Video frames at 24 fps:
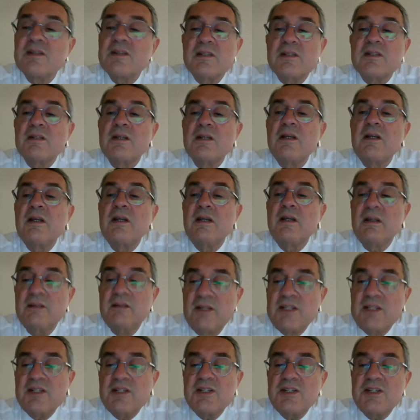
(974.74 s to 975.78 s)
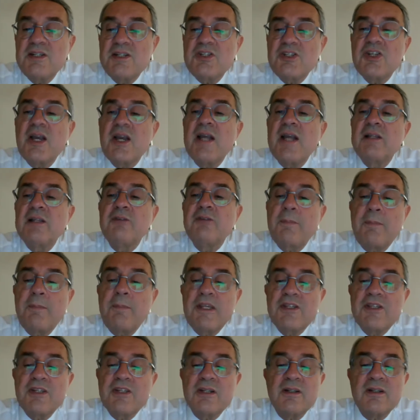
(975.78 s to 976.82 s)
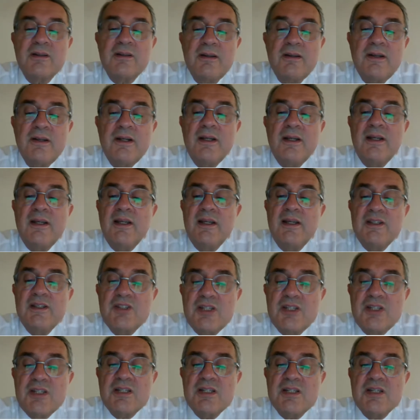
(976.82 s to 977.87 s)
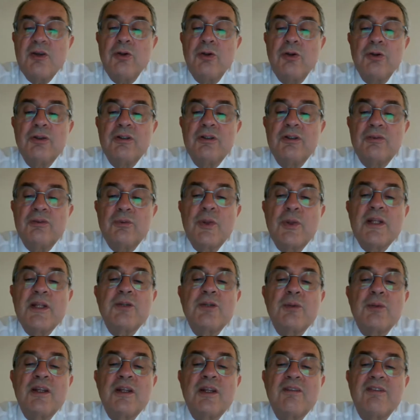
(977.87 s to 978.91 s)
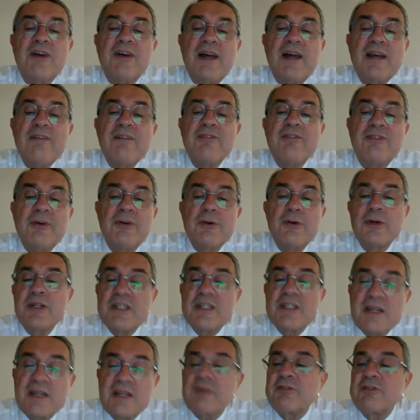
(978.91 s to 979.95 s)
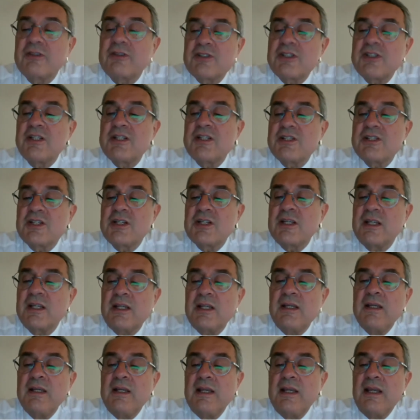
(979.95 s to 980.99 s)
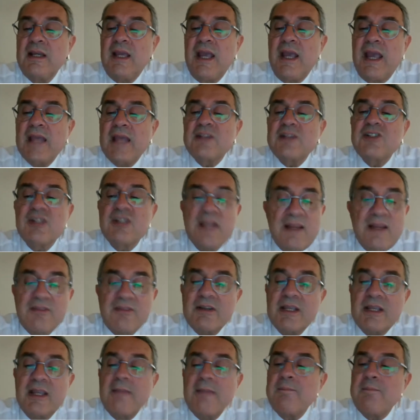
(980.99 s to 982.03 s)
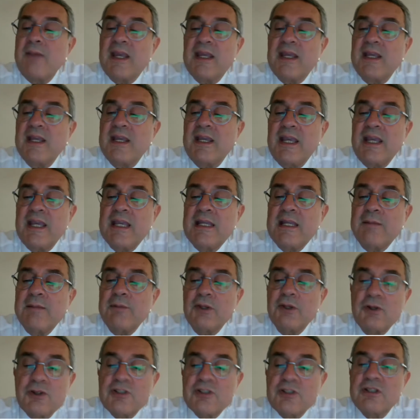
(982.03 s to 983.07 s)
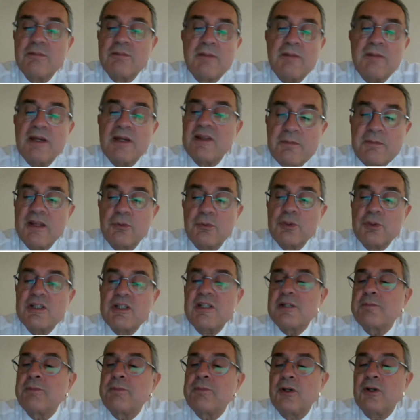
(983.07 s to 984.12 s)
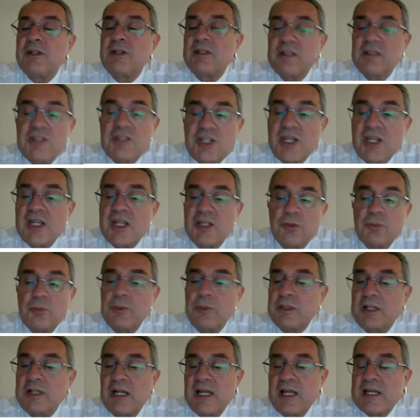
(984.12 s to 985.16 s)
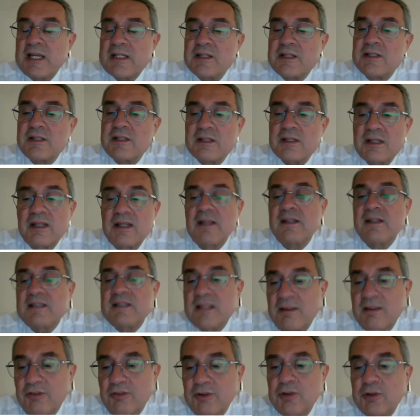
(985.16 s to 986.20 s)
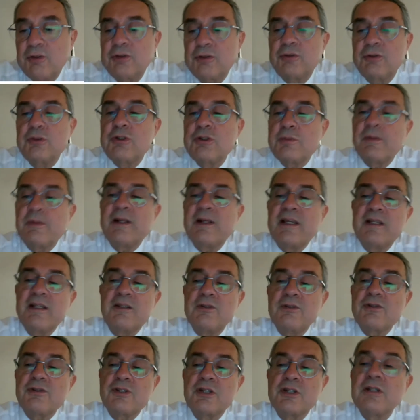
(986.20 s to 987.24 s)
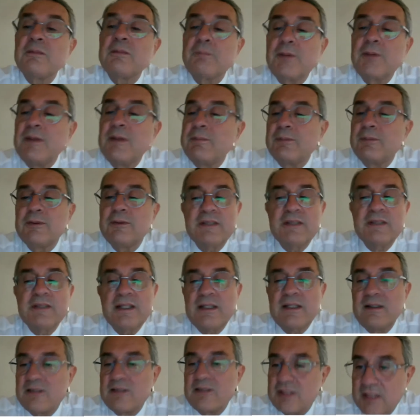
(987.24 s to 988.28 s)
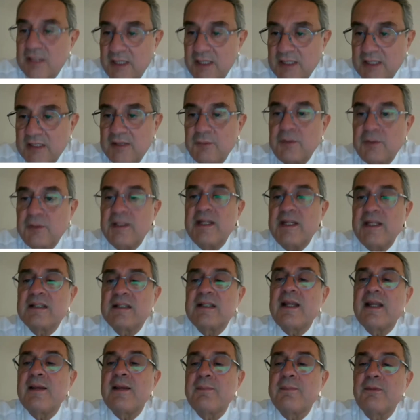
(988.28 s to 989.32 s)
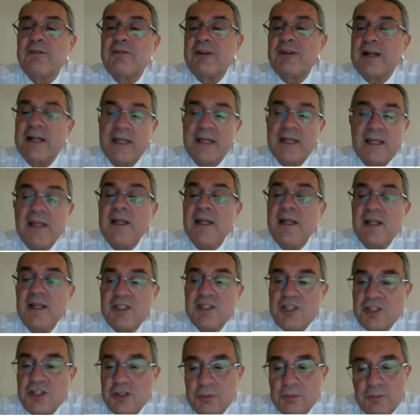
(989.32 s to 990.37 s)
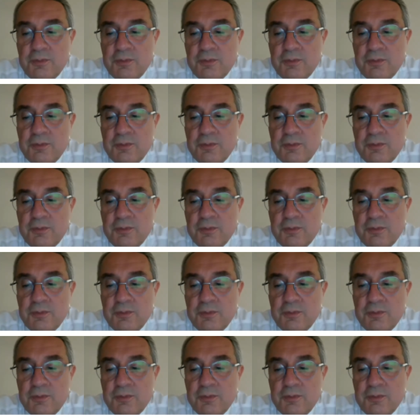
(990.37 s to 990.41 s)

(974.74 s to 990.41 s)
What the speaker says: And this is the child of the picture. She saw 20/25, 4 years after surgery, and she never came back again because the mother was disappointed she had to wear glasses. It's difficult to explain to certain people that starting with that type of eye,